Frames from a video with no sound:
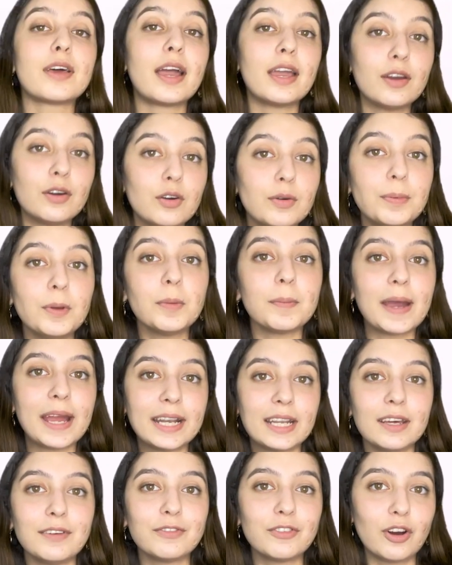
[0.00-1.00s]
I hope you might
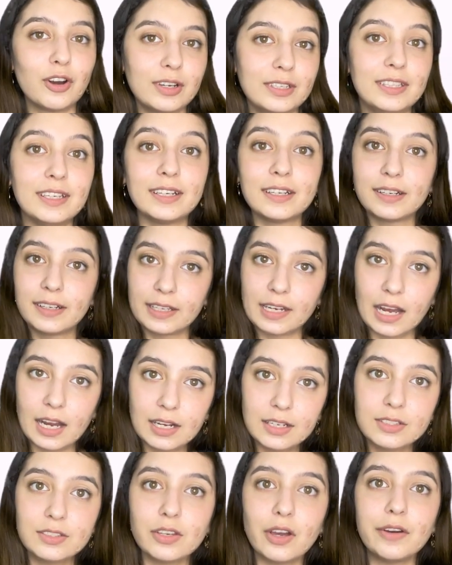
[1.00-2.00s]
have got the
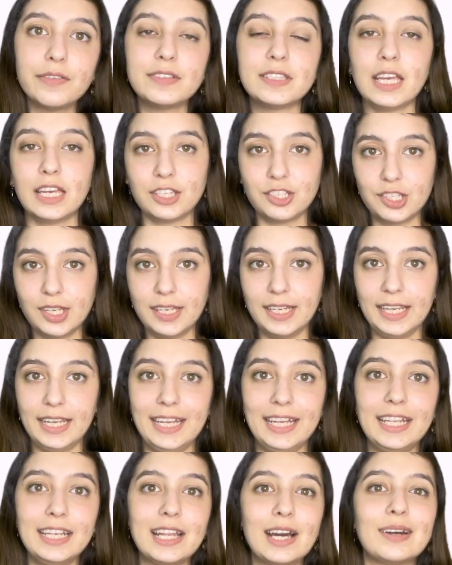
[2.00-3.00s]
crux of section
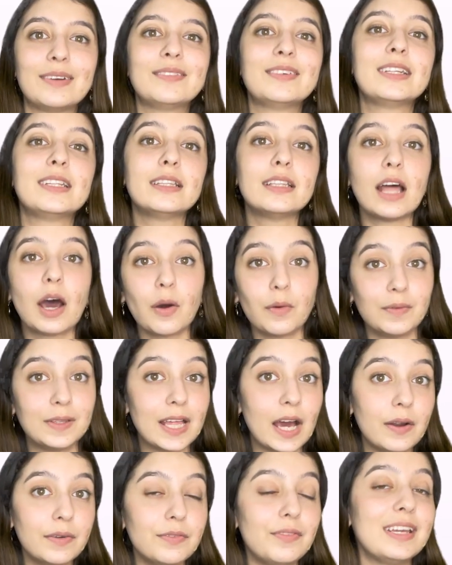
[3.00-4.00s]
A. Now
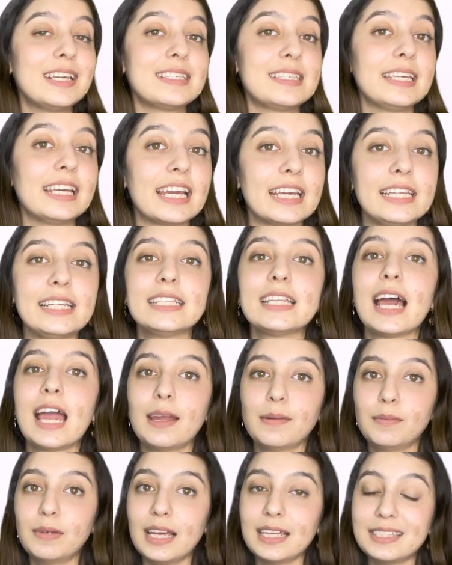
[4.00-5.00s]
without wasting any
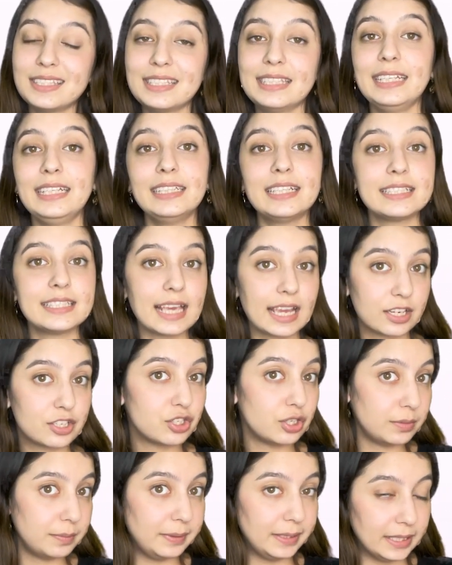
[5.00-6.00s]
time, let's see the
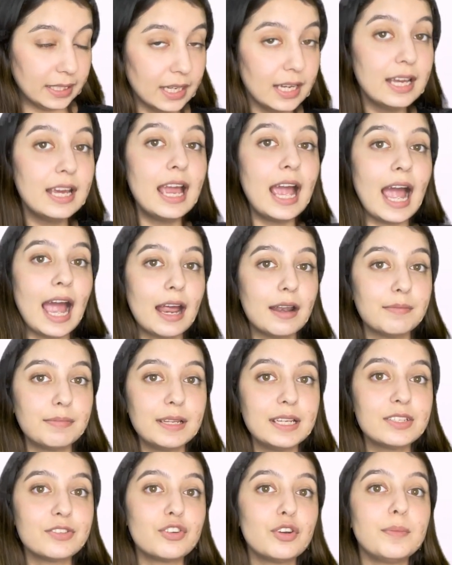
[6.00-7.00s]
section B. And
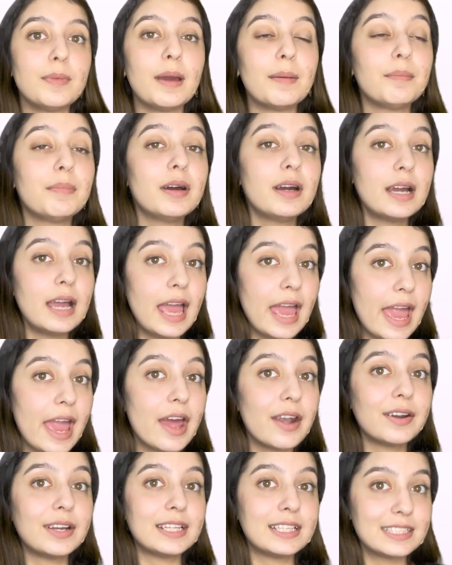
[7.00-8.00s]
please remember
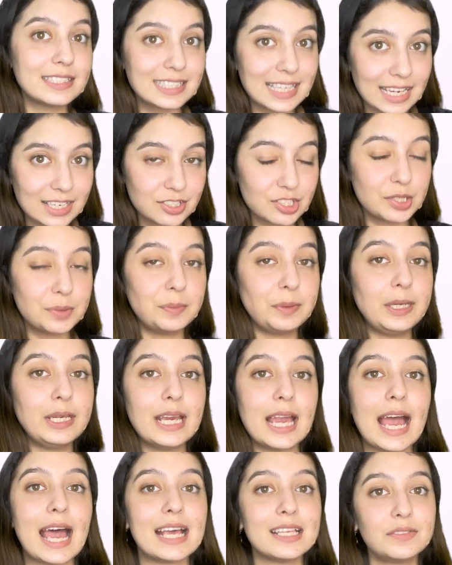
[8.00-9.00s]
here in section B,
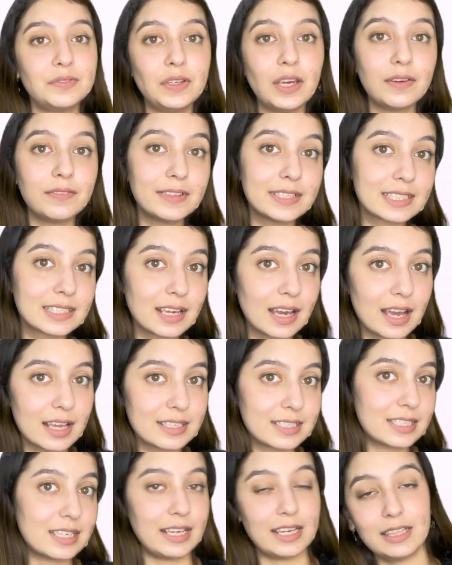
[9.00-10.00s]
as we have
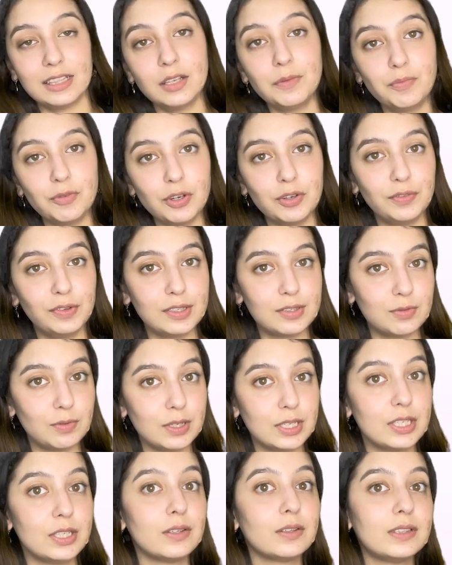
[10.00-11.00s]
discussed in the previous
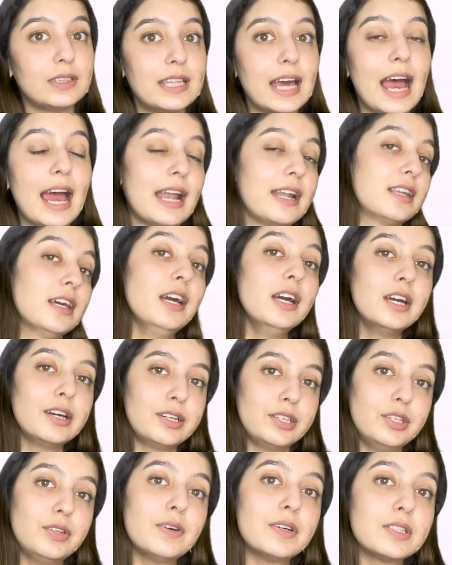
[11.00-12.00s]
video, that
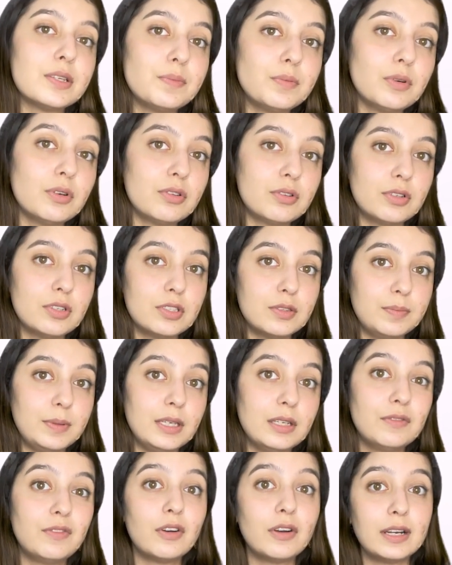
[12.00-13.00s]
you are supposed to
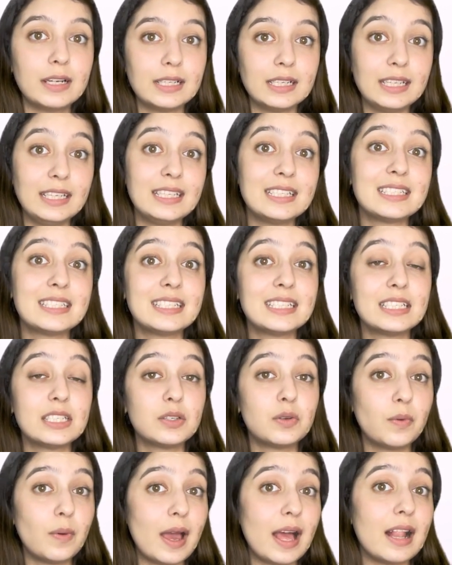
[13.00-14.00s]
speak for at least
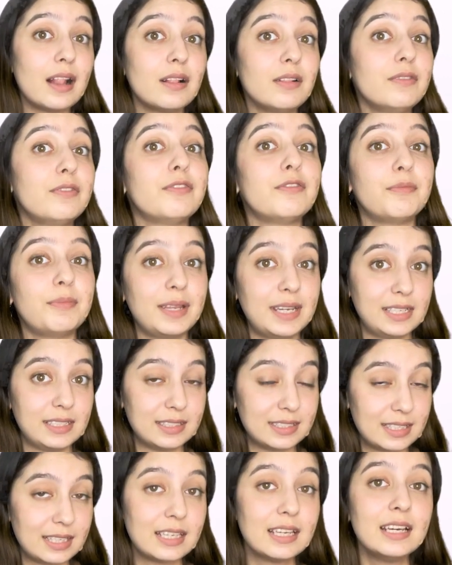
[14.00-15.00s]
12
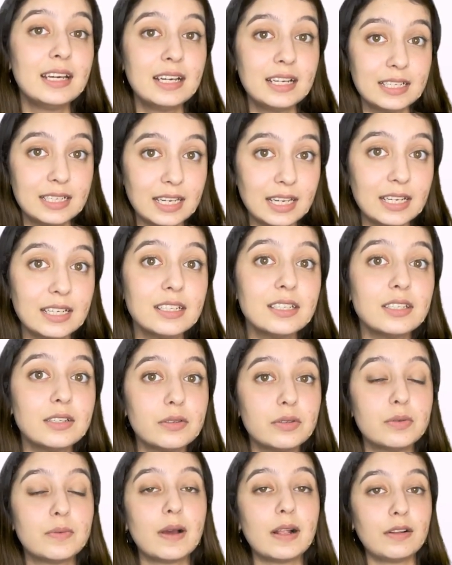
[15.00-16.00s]
minutes. 10 to
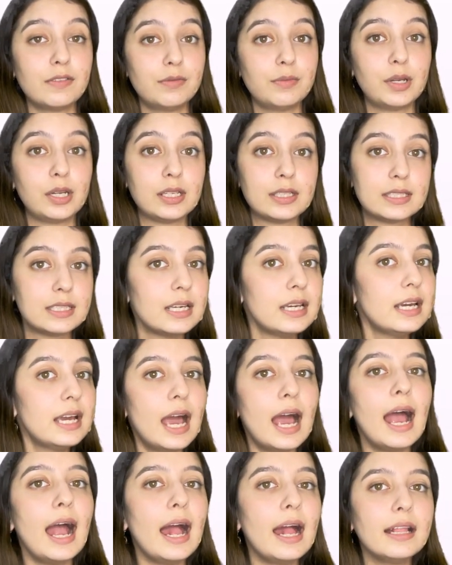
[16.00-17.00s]
12 minutes,
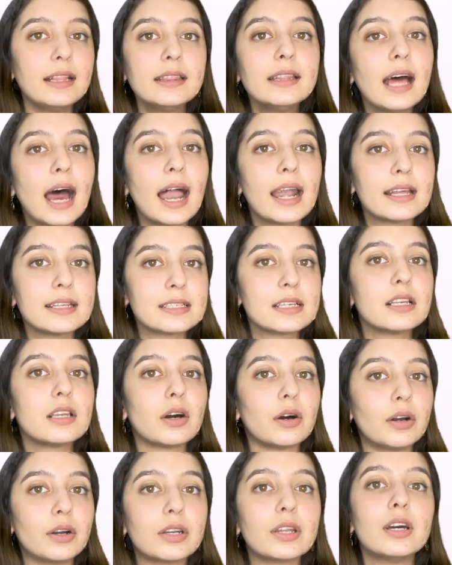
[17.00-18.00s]
and that is a
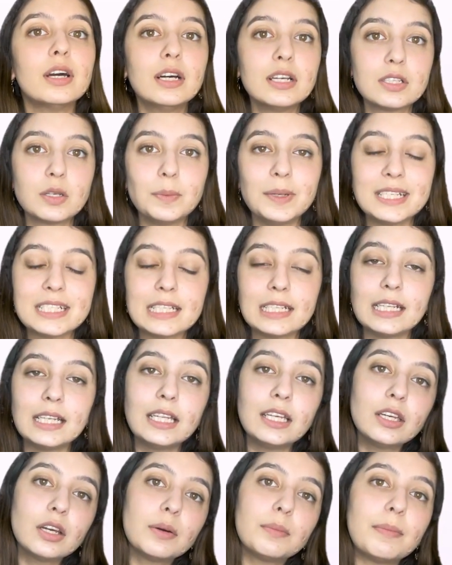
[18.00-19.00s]
lot. So
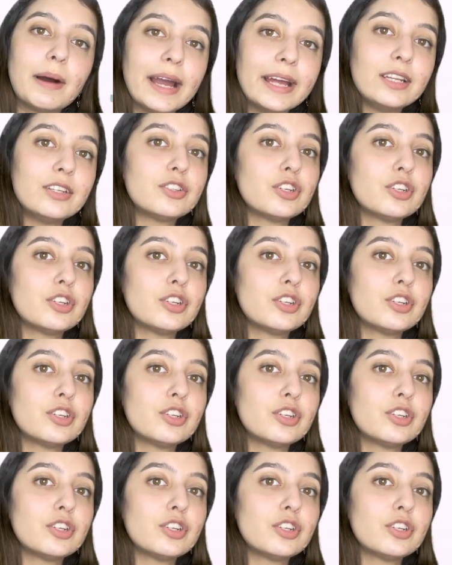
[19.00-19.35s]
basically your mind